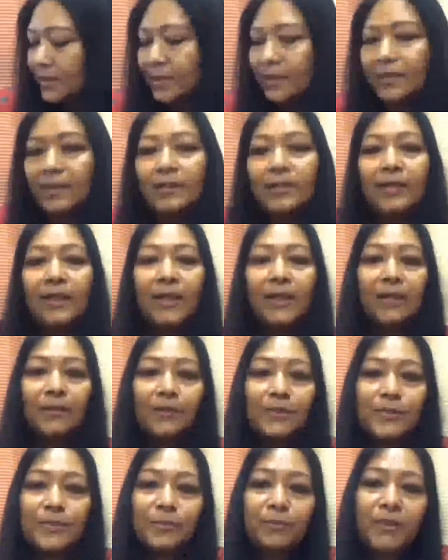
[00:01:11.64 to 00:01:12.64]
Uh, I'll
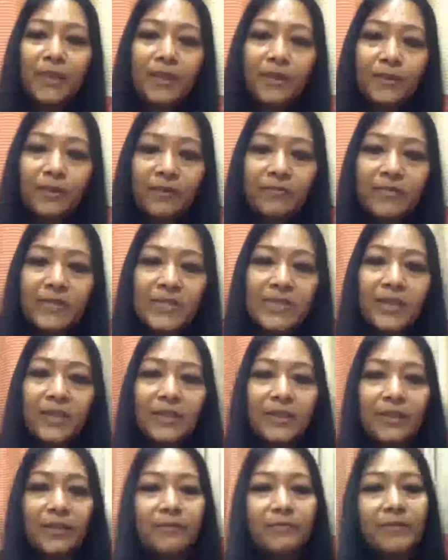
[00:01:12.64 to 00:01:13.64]
also be in
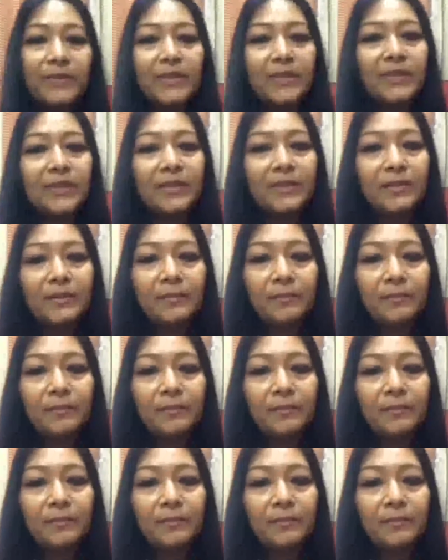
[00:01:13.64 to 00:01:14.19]
conversation with uh,